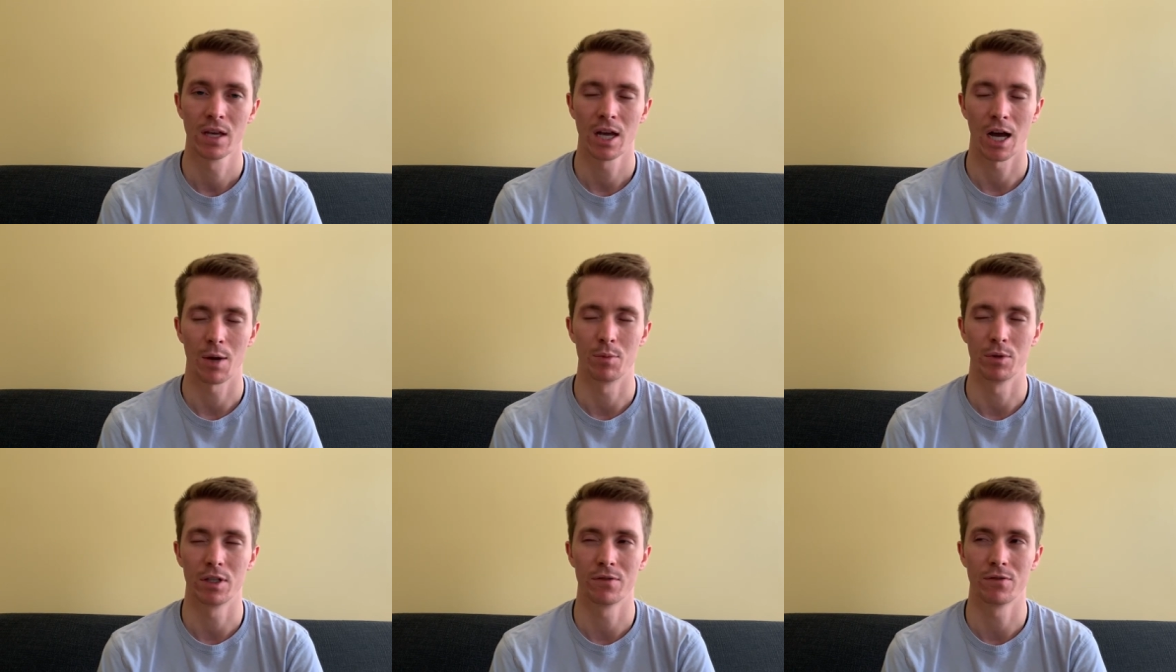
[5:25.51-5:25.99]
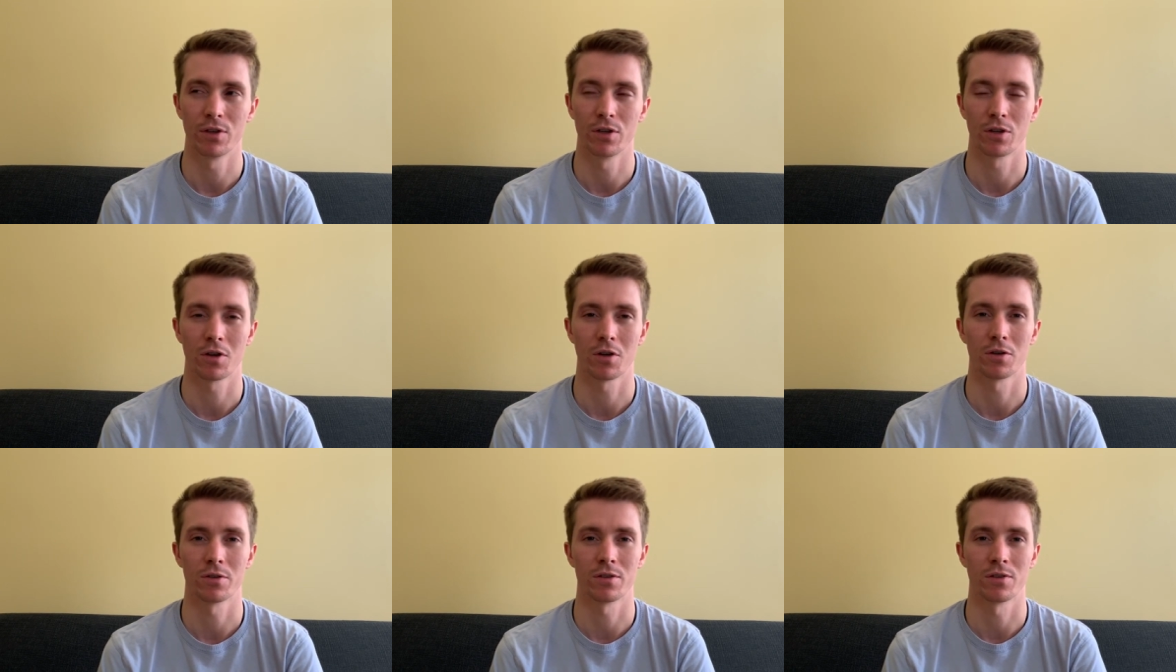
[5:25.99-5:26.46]
I believe it
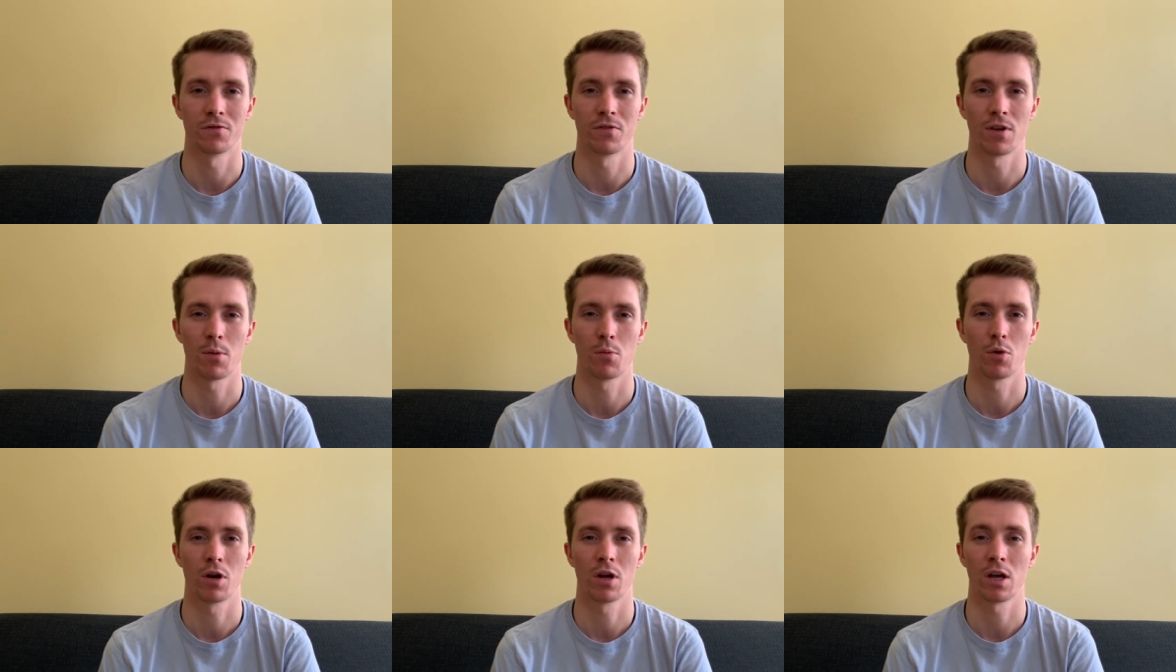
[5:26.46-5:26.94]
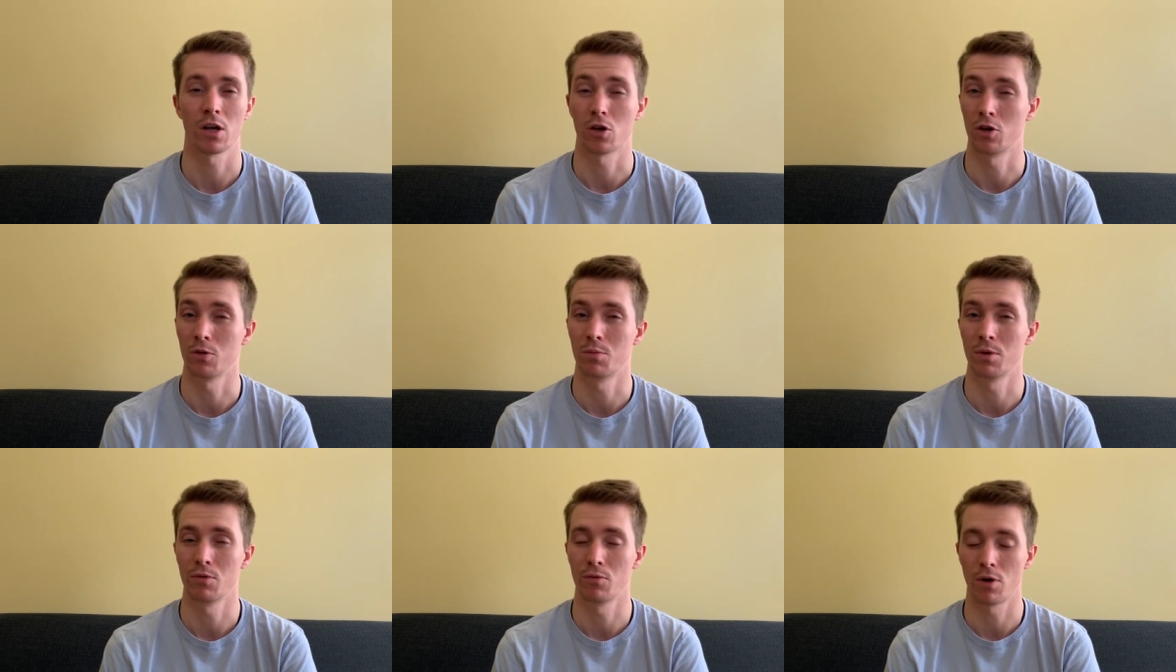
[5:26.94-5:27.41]
occurs in February. I
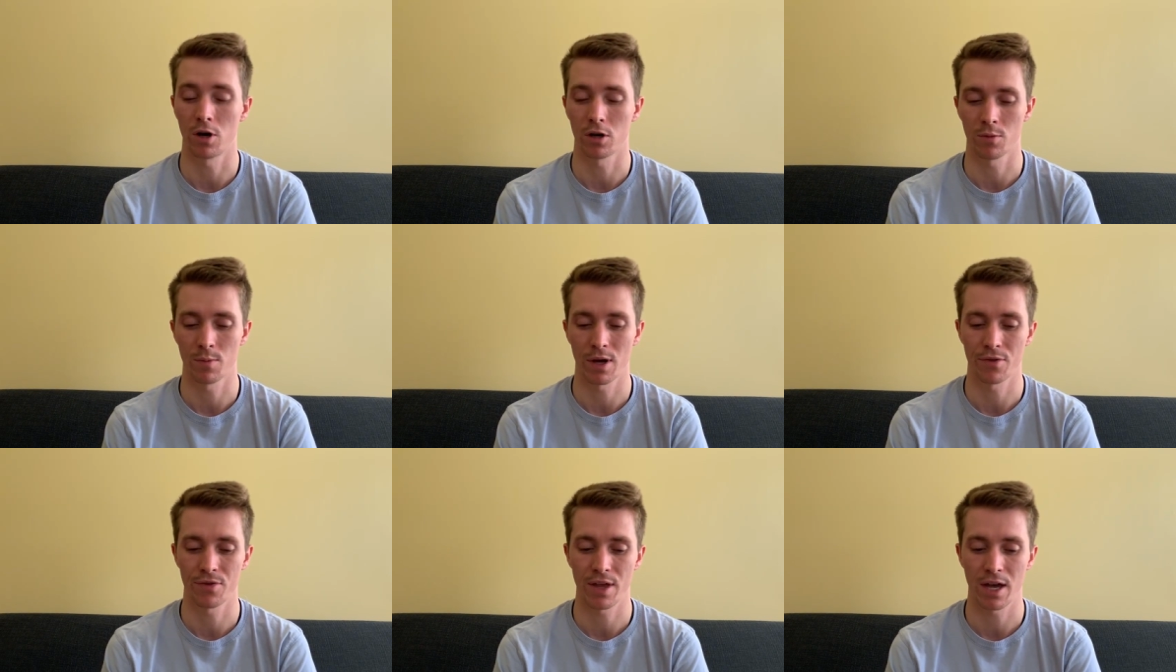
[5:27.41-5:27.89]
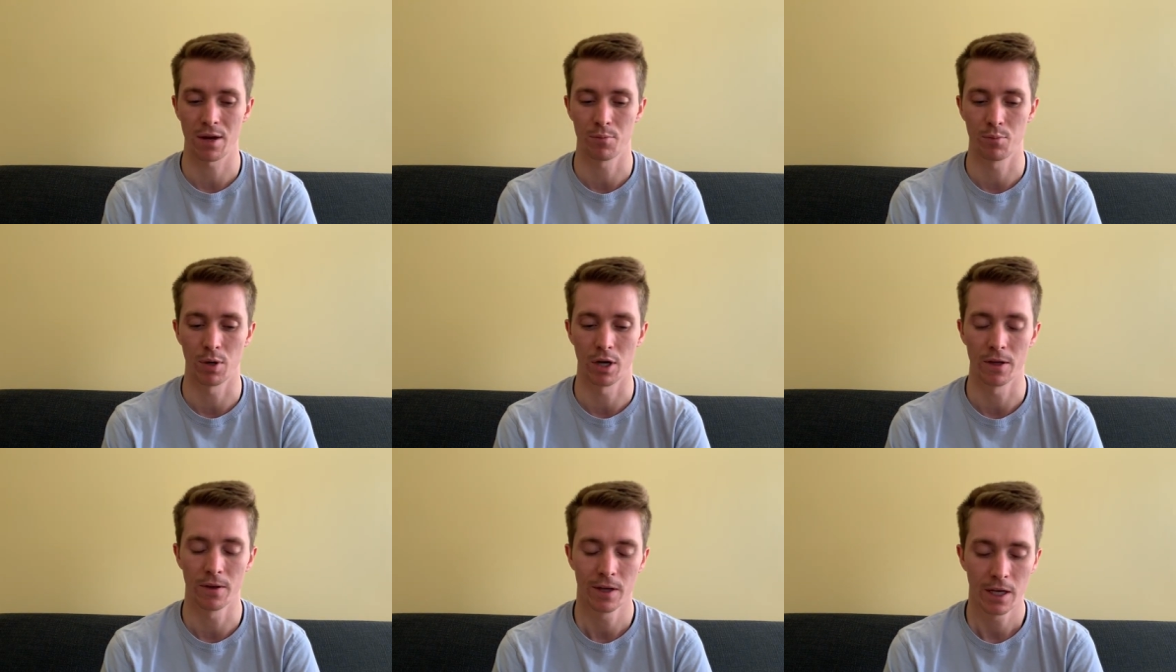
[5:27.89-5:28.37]
could be wrong about that,
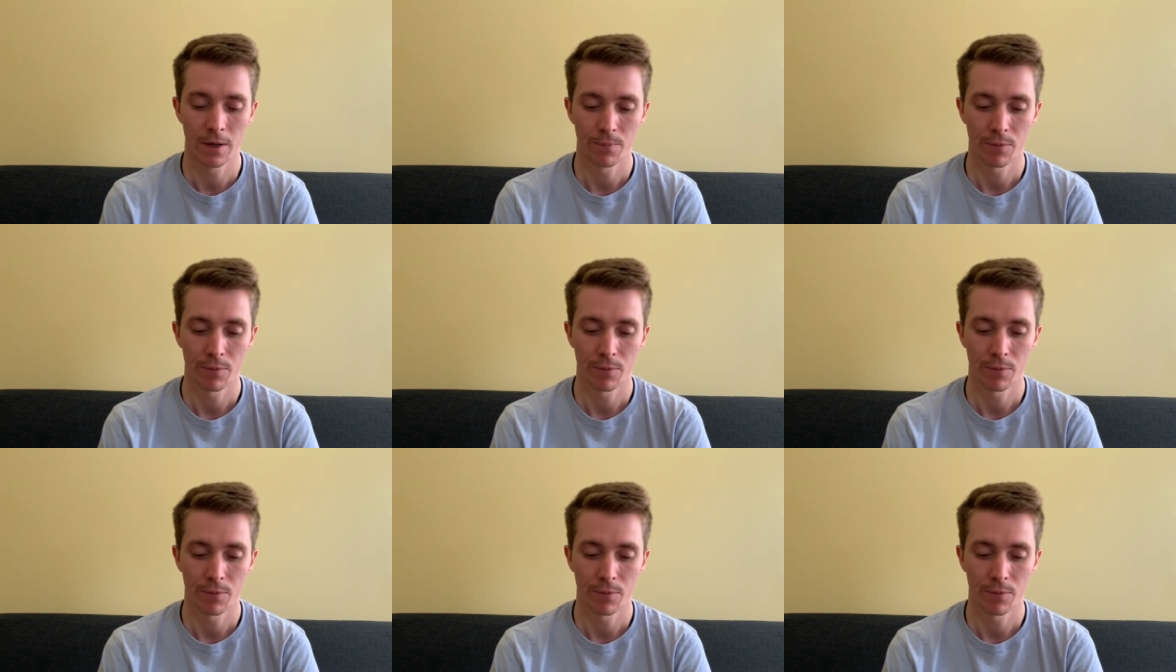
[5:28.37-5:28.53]
but